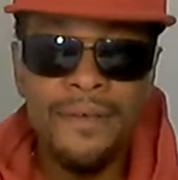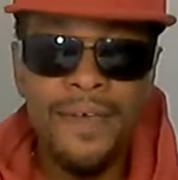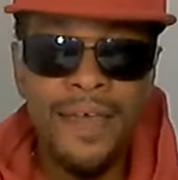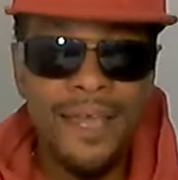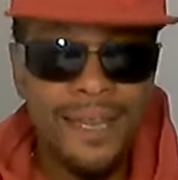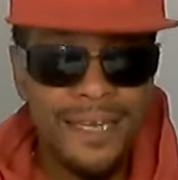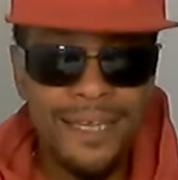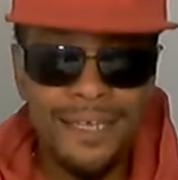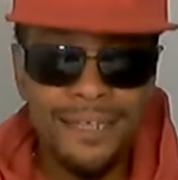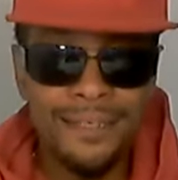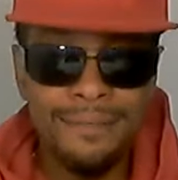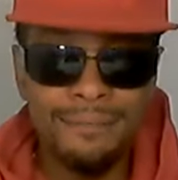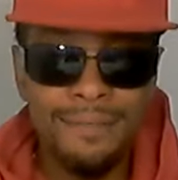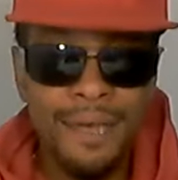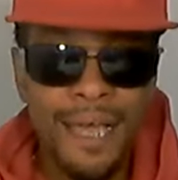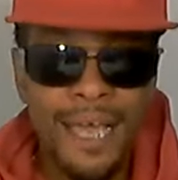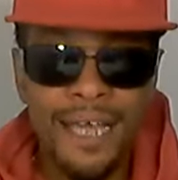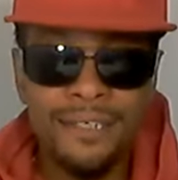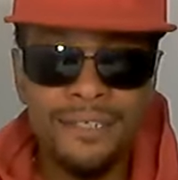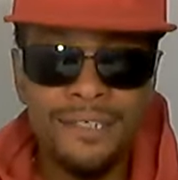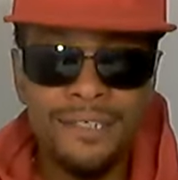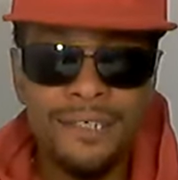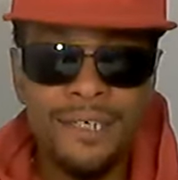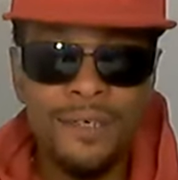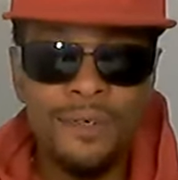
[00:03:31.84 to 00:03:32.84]
and let them
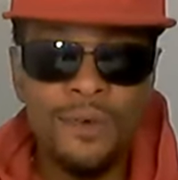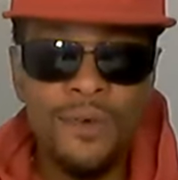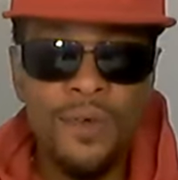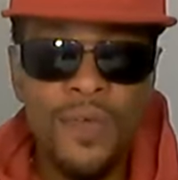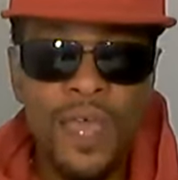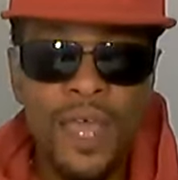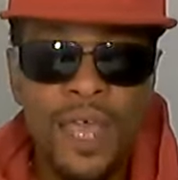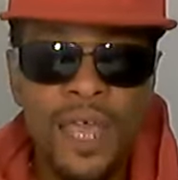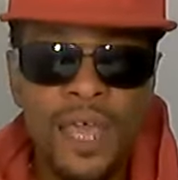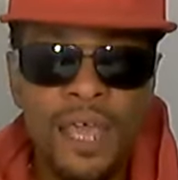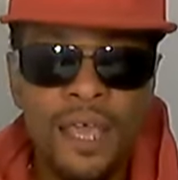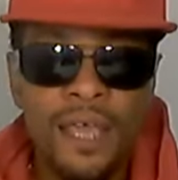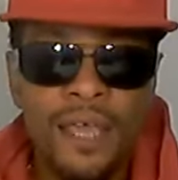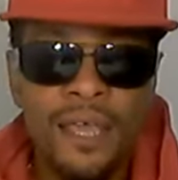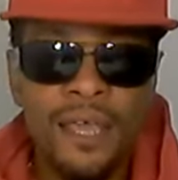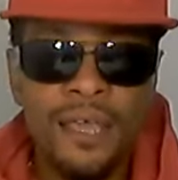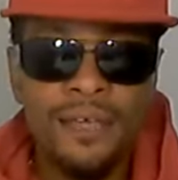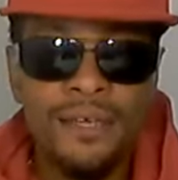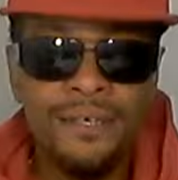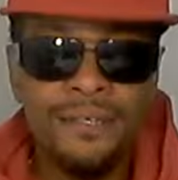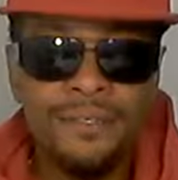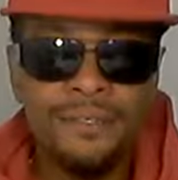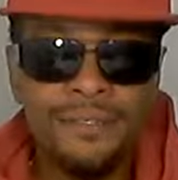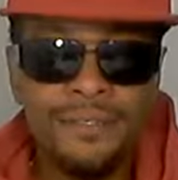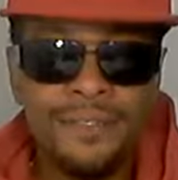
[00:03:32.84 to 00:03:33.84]
hands go.
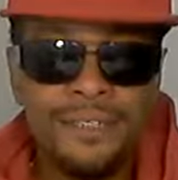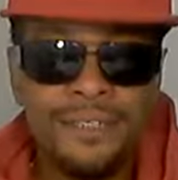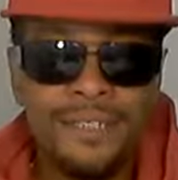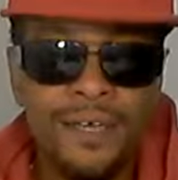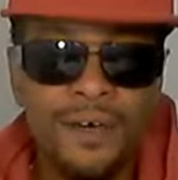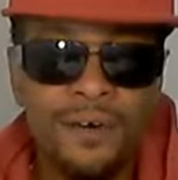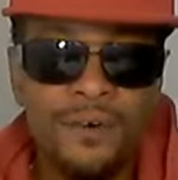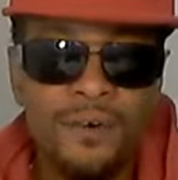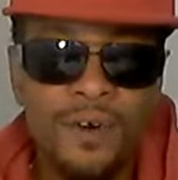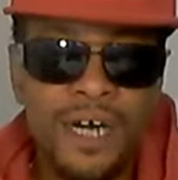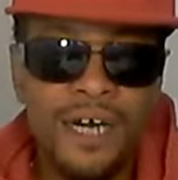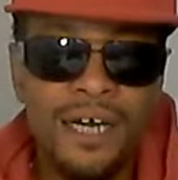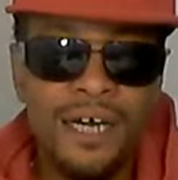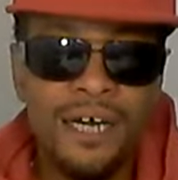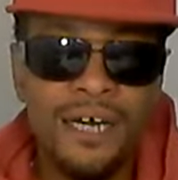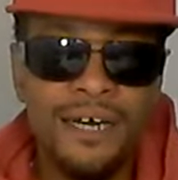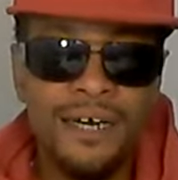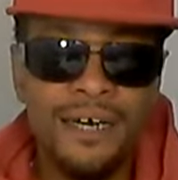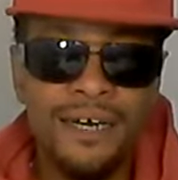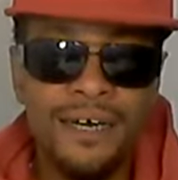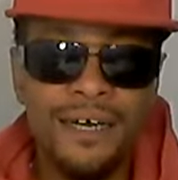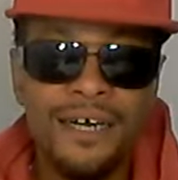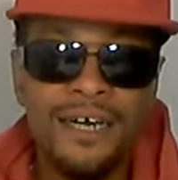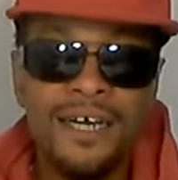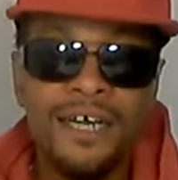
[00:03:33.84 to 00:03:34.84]
So
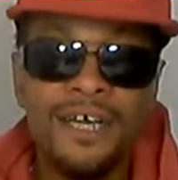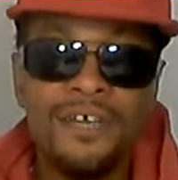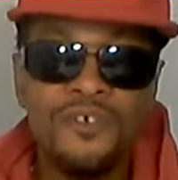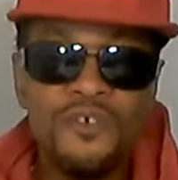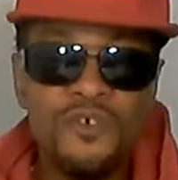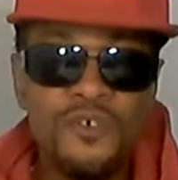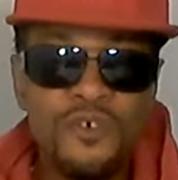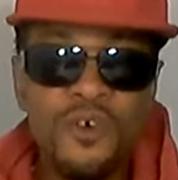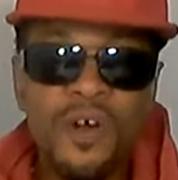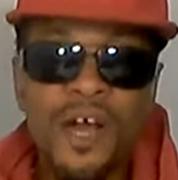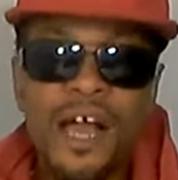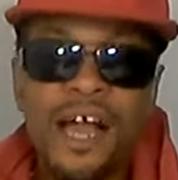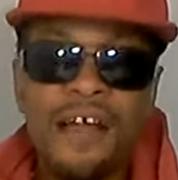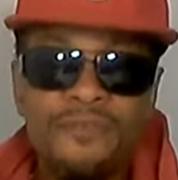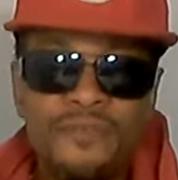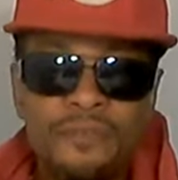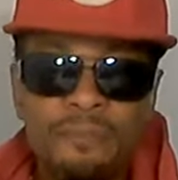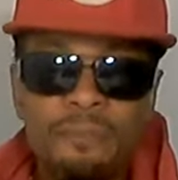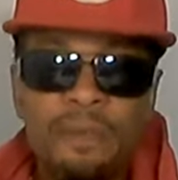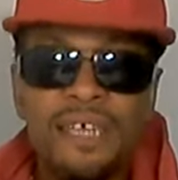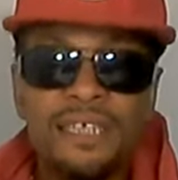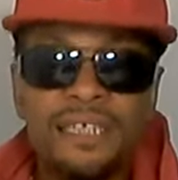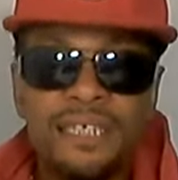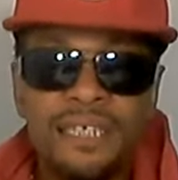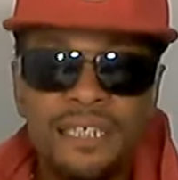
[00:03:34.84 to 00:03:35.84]
uh, you're going to have to
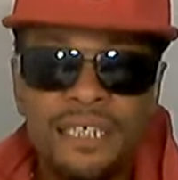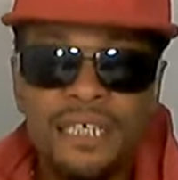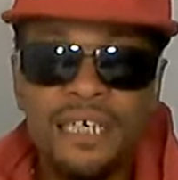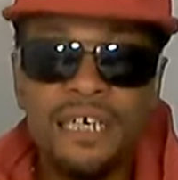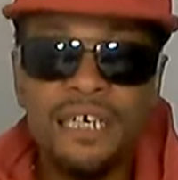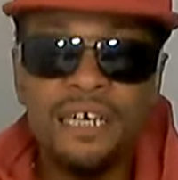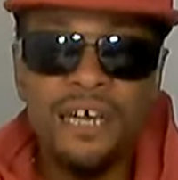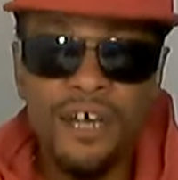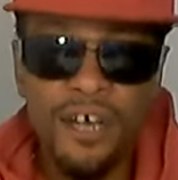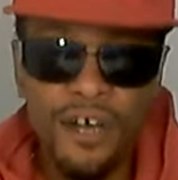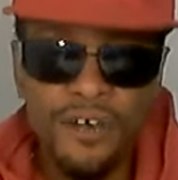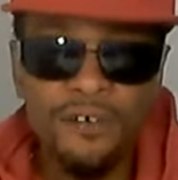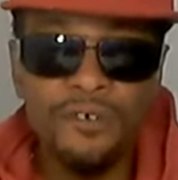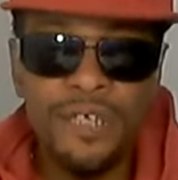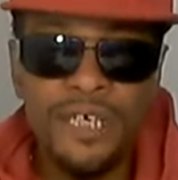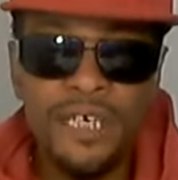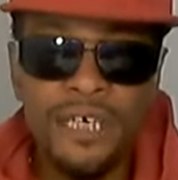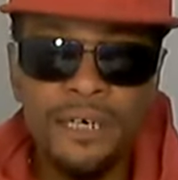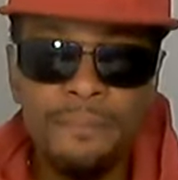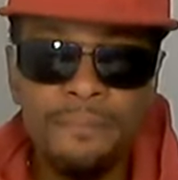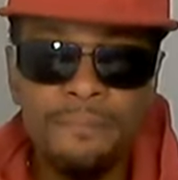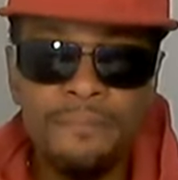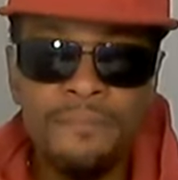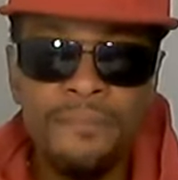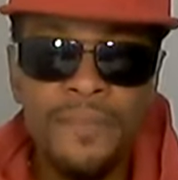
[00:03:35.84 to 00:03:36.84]
basically hurt
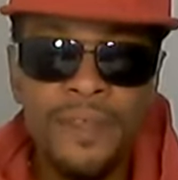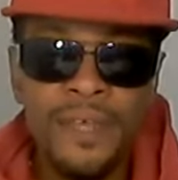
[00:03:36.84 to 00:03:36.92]
him.